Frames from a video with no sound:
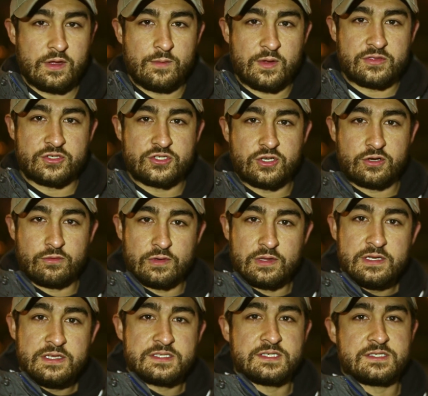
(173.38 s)
about the shutter
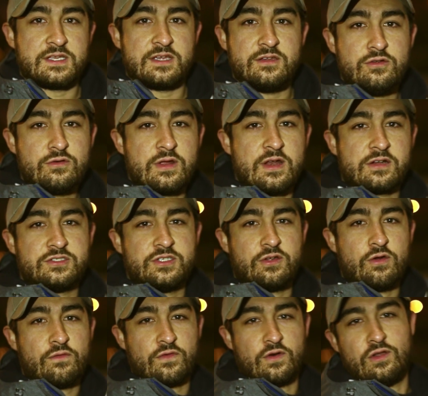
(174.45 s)
release is that you could actually
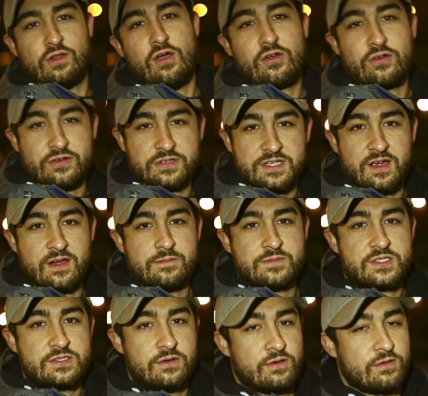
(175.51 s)
go for a longer time.
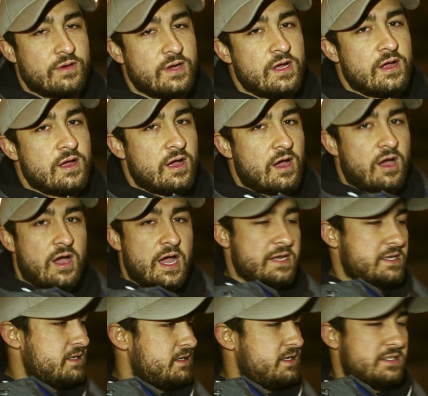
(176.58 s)
So I
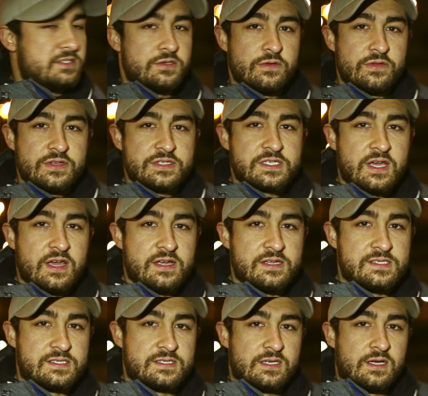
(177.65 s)
didn't need to in this
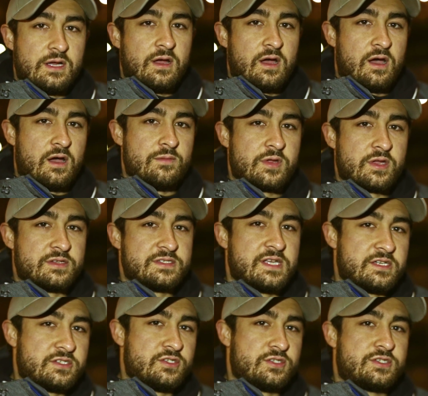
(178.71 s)
case because
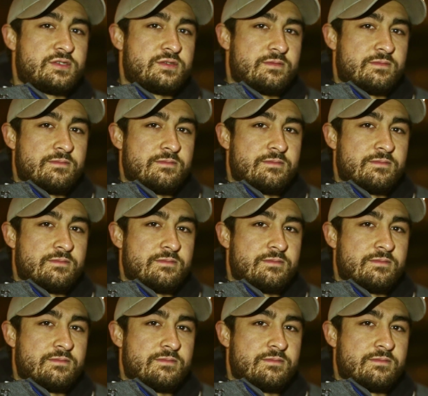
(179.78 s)
that just